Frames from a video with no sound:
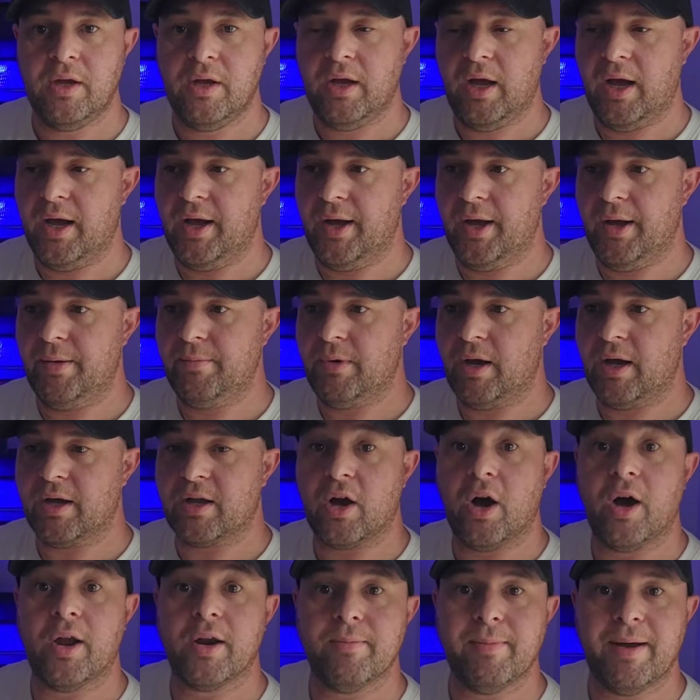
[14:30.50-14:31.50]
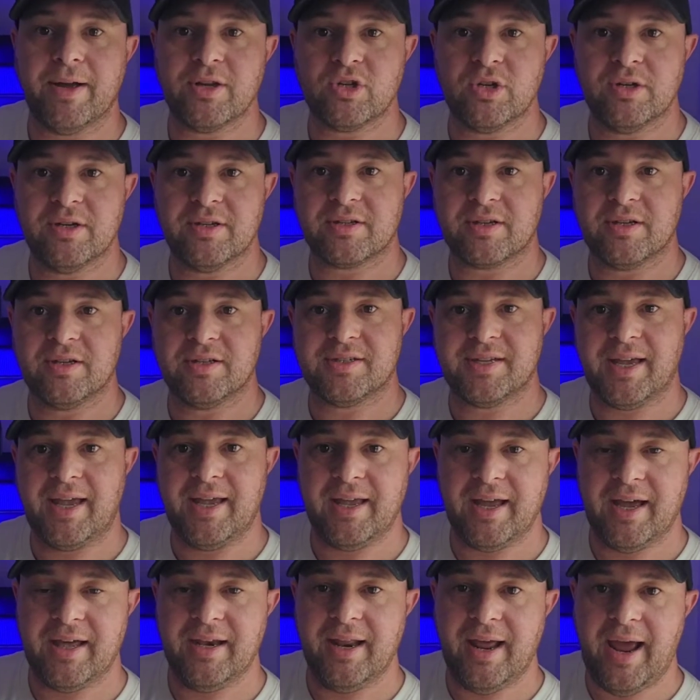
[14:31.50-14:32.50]
um, I can't imagine it's going to
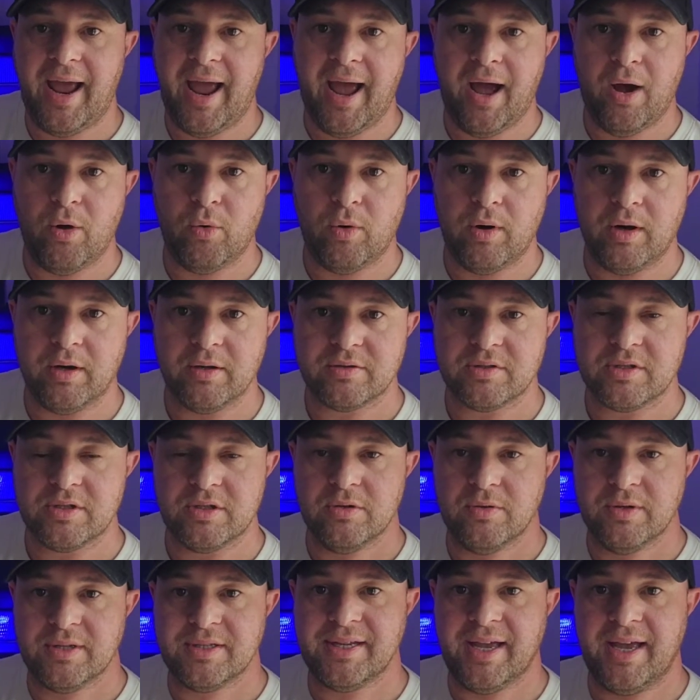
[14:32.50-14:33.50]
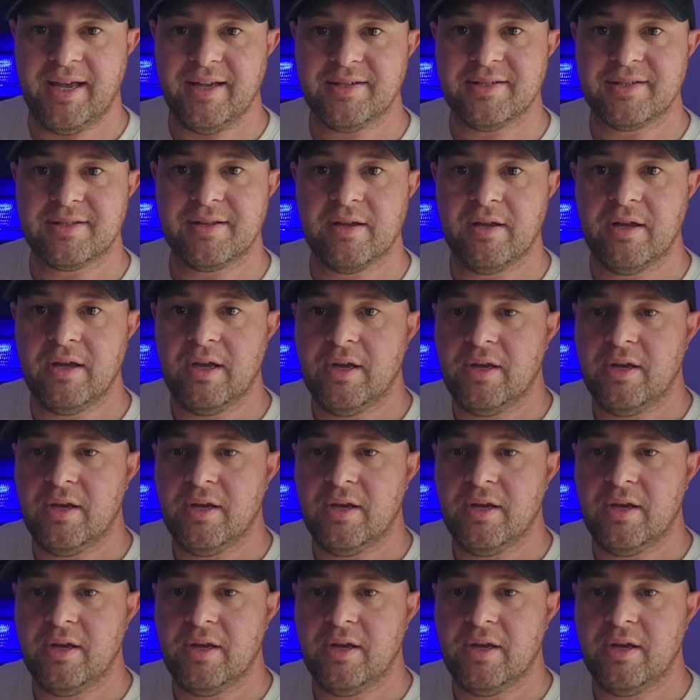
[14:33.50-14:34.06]
take an hour to do a test.